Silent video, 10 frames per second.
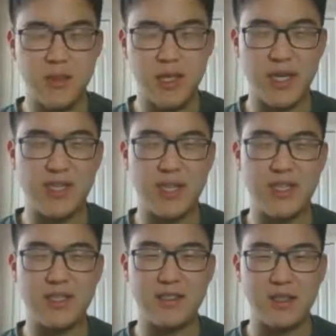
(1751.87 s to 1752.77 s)
behind that
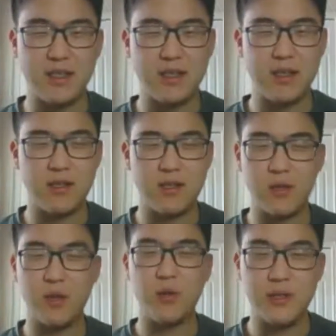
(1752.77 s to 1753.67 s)
is like they'll
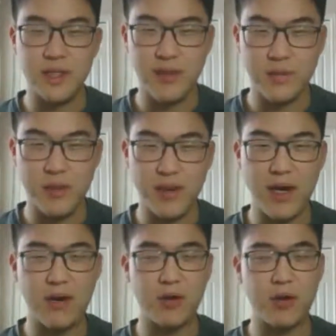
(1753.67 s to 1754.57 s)
always have my
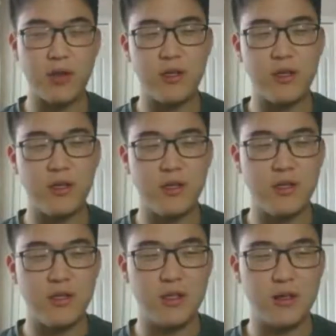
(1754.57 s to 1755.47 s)
back, or
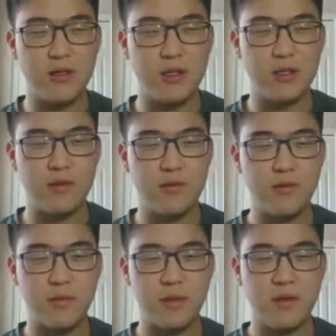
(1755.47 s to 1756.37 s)
you know, the
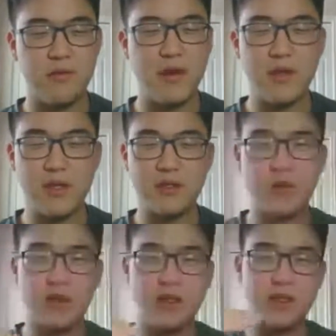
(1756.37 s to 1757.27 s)
family is
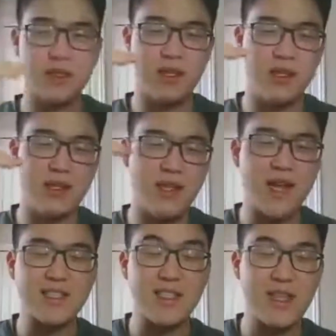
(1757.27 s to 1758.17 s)
sort of this
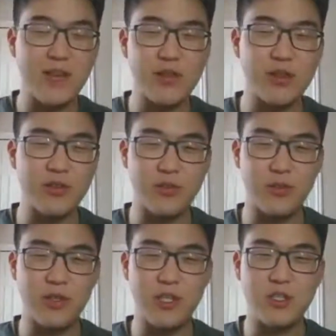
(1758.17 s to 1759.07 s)
next level of a
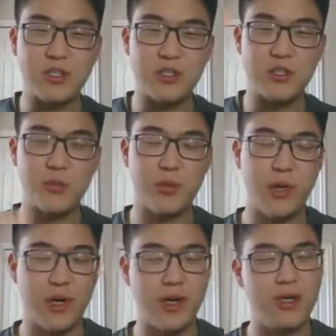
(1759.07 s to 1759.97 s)
relationship
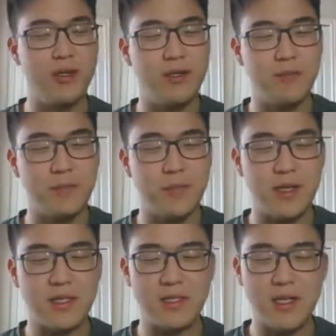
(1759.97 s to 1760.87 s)
where
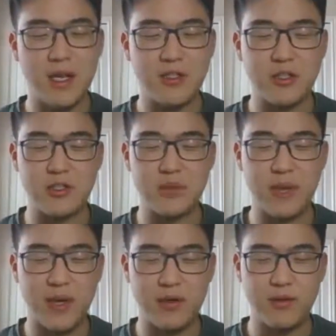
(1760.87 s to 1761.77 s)
it's not just
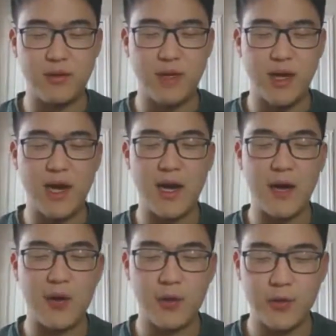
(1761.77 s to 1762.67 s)
about
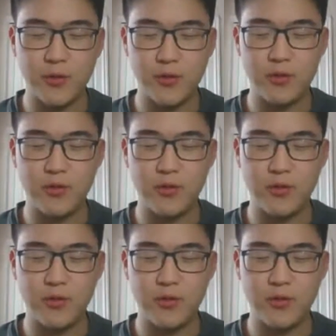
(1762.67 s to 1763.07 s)
how